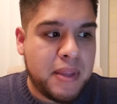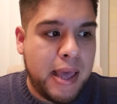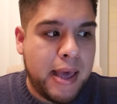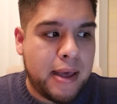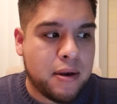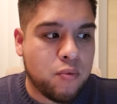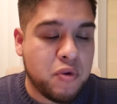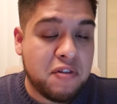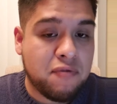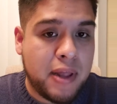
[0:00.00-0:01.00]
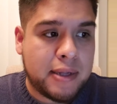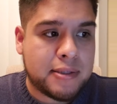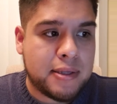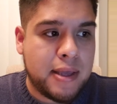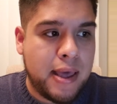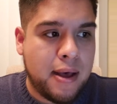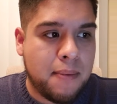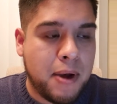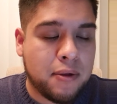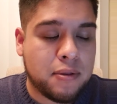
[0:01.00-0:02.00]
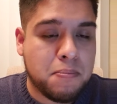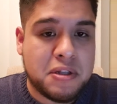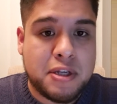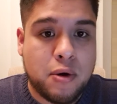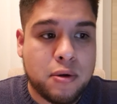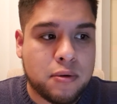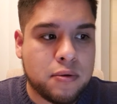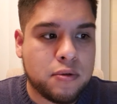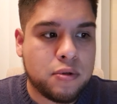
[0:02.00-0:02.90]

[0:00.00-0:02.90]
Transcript: and reflect about the material,